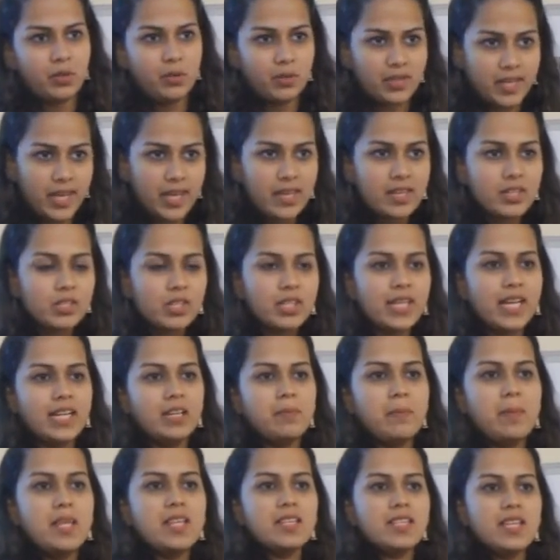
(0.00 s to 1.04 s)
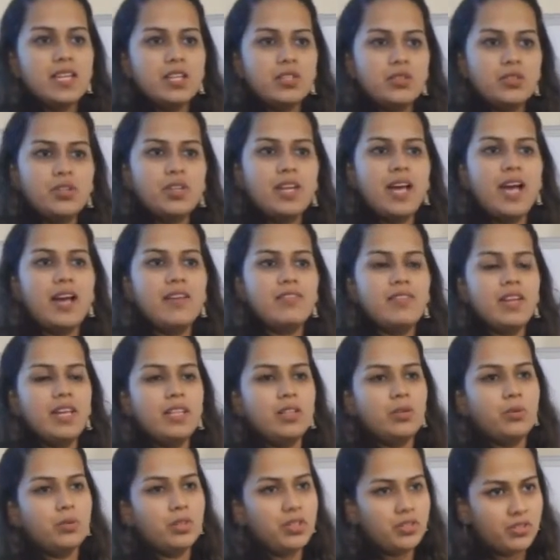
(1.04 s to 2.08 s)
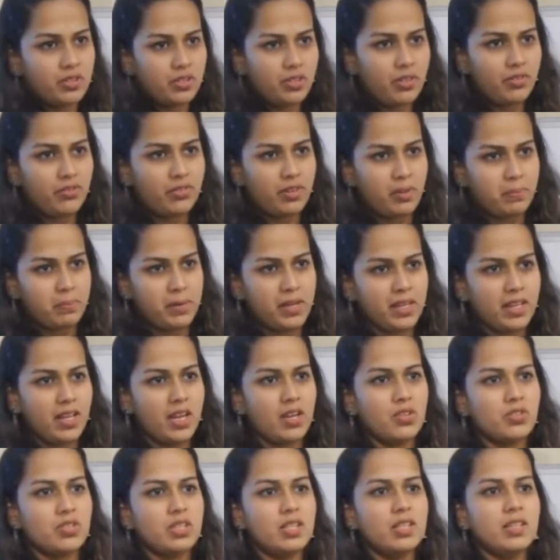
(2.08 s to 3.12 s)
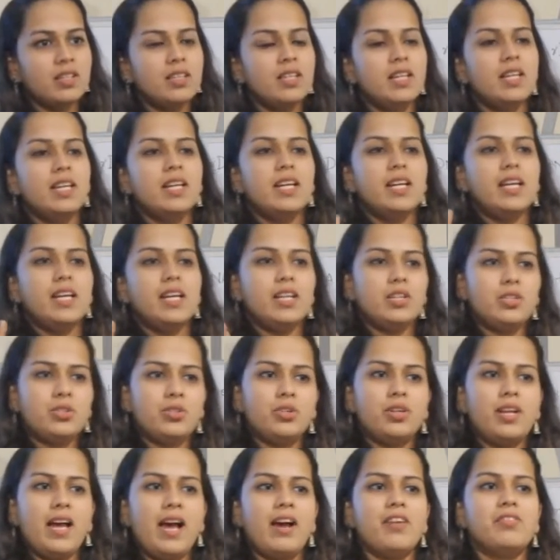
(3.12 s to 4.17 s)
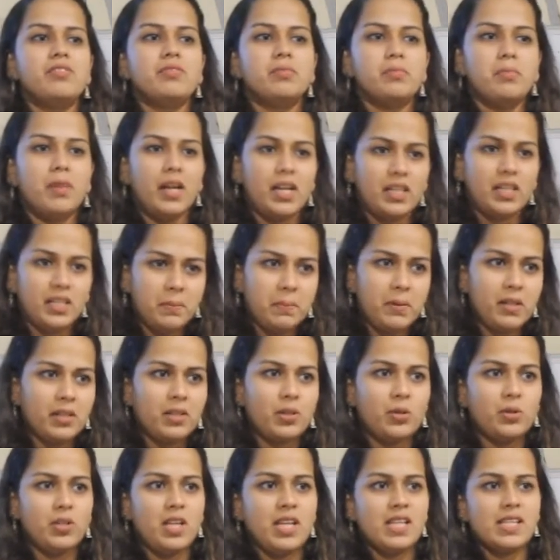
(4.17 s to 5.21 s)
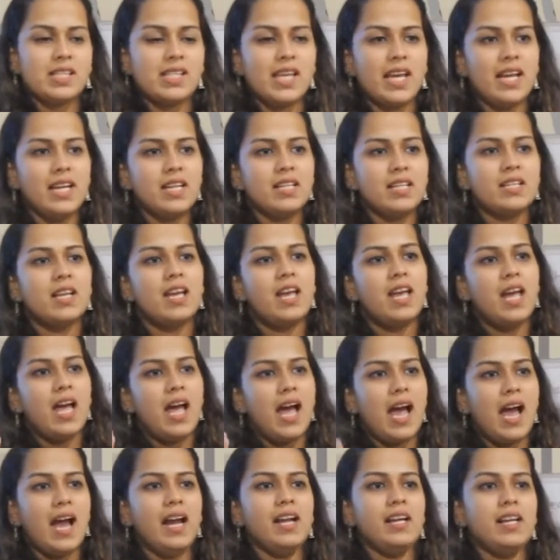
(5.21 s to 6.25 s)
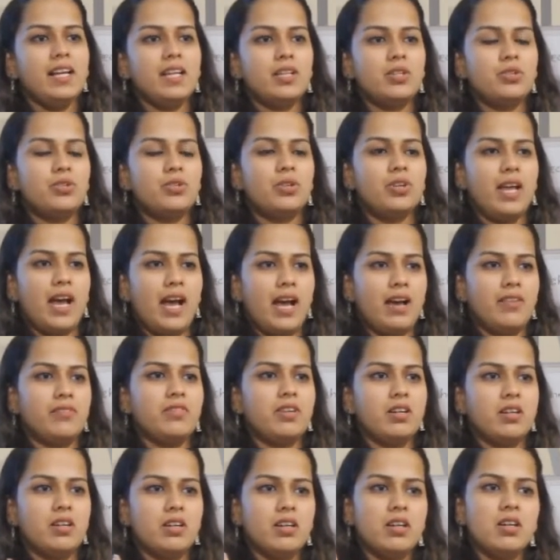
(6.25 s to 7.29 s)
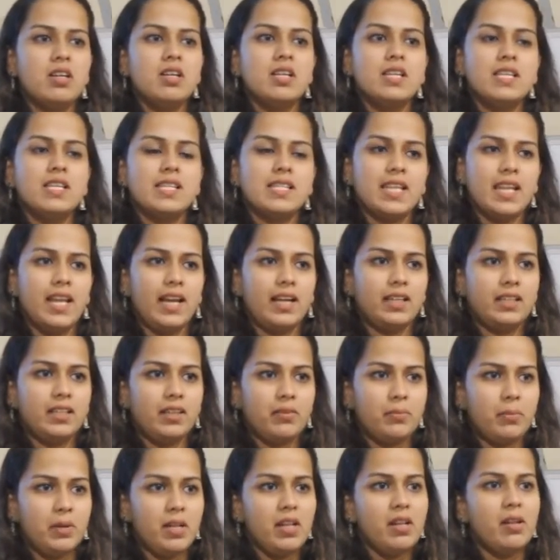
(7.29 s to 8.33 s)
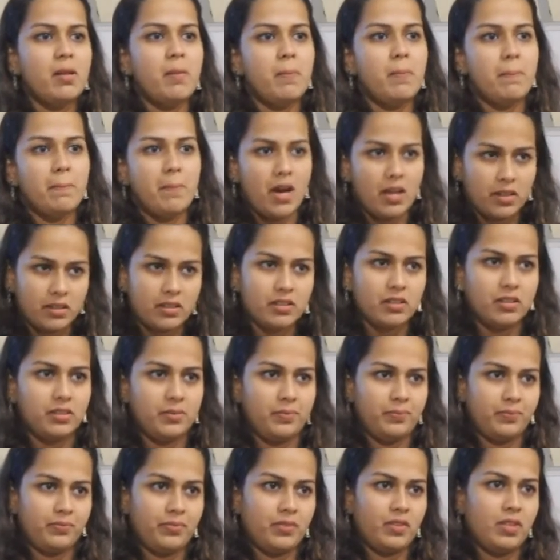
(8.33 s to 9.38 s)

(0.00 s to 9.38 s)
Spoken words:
Okay, so that means it should have an origin of replication, it should have multiple cloning site, and it should have a selectable marker.